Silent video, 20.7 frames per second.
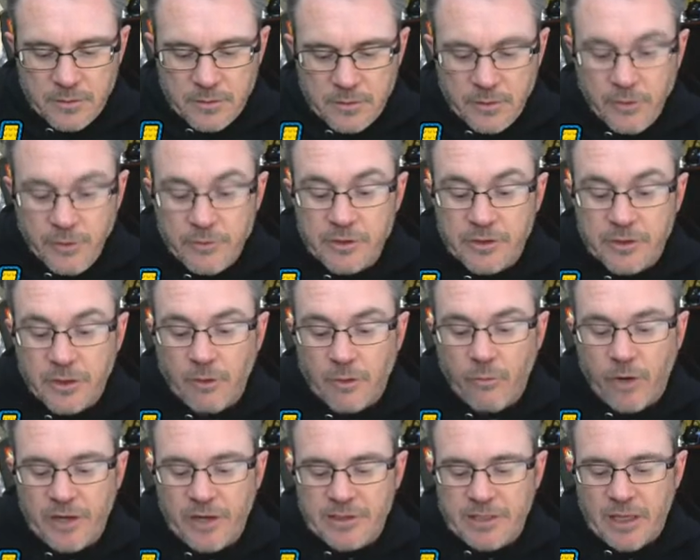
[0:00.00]
Nooch is going to
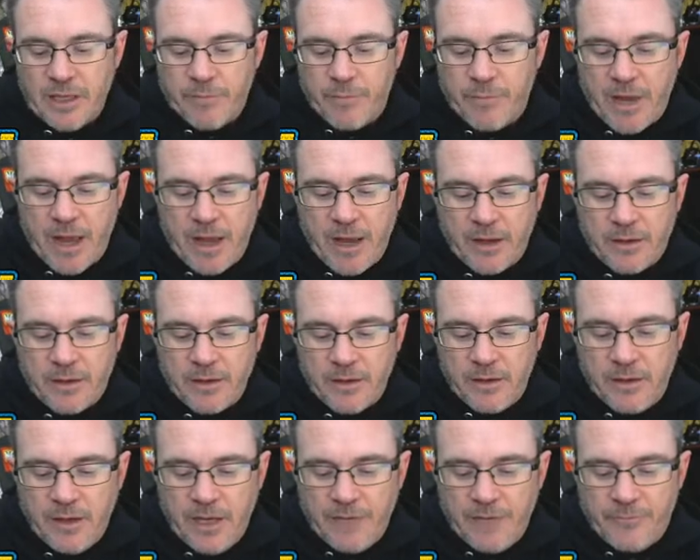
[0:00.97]
watch that back.
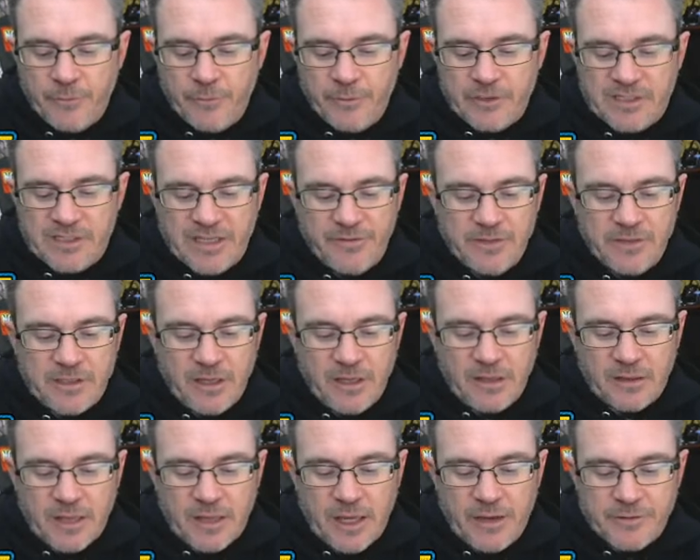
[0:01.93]
And if it was
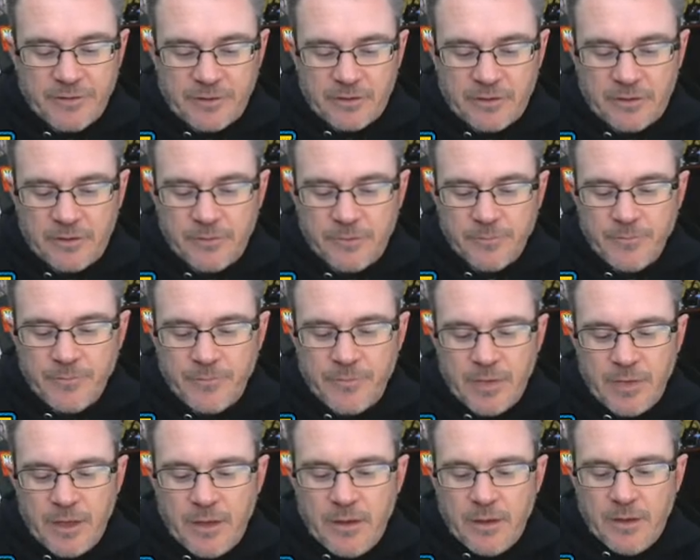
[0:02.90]
17,000,
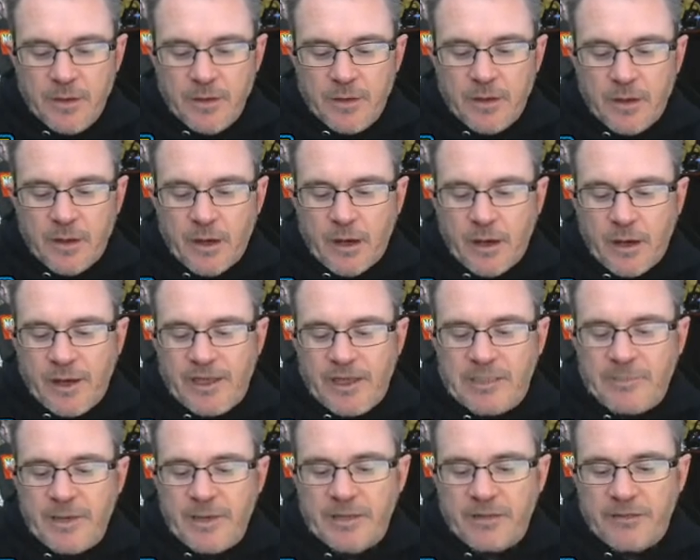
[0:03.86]
uh,
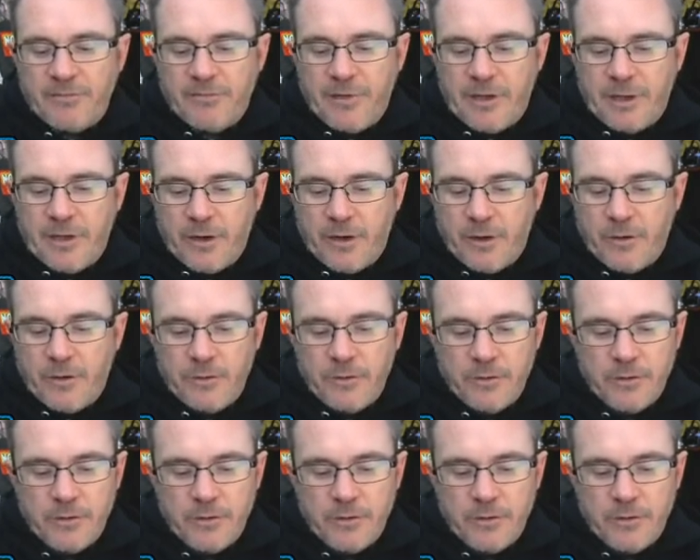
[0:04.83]
expect a video.